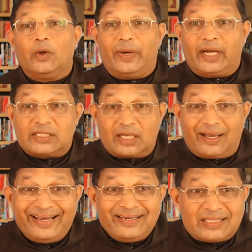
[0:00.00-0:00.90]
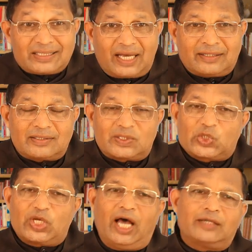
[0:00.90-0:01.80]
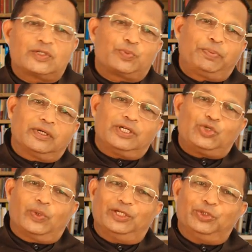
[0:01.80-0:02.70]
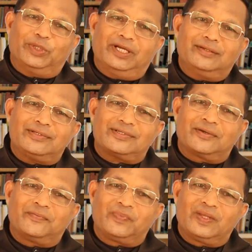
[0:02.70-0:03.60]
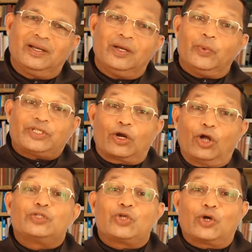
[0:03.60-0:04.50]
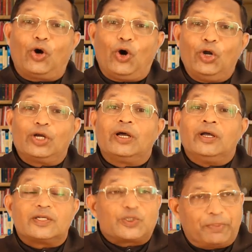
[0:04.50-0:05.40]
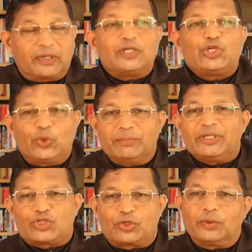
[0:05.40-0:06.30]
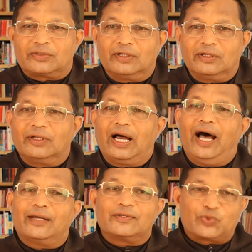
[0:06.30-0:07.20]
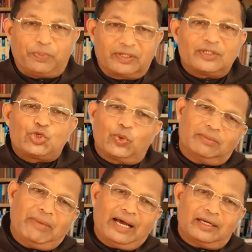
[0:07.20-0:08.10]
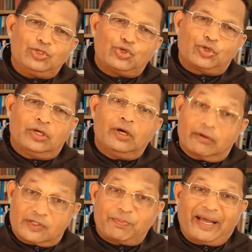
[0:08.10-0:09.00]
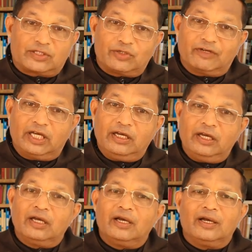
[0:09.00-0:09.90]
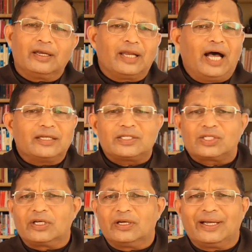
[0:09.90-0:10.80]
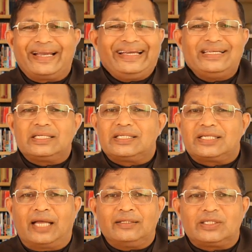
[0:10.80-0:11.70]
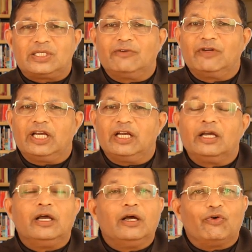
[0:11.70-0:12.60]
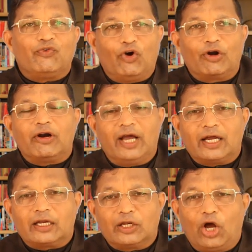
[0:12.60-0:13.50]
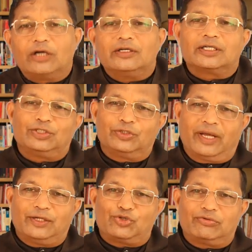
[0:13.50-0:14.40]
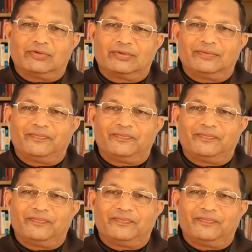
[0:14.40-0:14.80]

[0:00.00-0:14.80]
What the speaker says: Whereas intense and spiritual unions, which are also called spiritual betrothal and spiritual marriage respectively, last intensively for a longer duration.